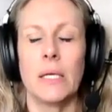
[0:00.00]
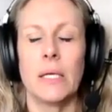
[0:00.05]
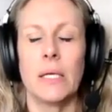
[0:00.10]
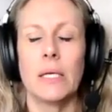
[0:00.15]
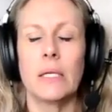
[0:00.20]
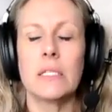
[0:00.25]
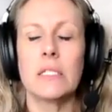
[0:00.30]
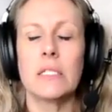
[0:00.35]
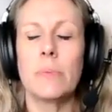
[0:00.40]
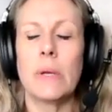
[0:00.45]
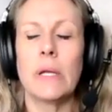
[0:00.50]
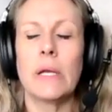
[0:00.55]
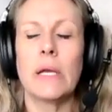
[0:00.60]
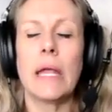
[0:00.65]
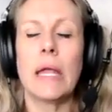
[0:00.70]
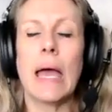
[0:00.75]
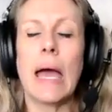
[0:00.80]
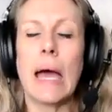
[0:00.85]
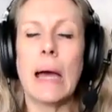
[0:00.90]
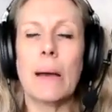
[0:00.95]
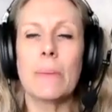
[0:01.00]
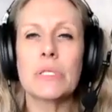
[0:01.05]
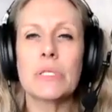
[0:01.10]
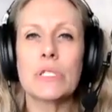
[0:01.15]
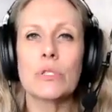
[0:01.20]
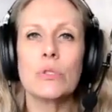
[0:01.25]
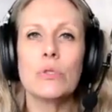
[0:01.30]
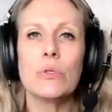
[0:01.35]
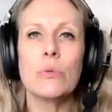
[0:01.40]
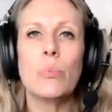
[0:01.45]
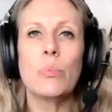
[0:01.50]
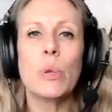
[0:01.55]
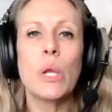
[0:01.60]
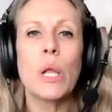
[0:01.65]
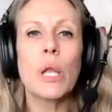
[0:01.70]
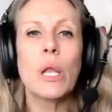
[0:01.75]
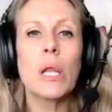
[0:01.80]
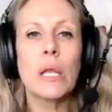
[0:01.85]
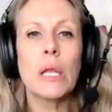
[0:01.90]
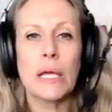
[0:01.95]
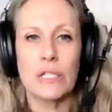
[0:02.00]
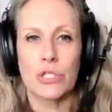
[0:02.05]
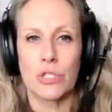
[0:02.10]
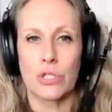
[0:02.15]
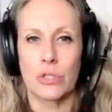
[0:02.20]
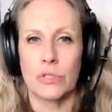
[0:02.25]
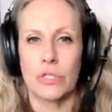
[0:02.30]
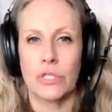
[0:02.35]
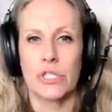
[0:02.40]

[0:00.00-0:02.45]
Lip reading: It has been an absolute pleasure to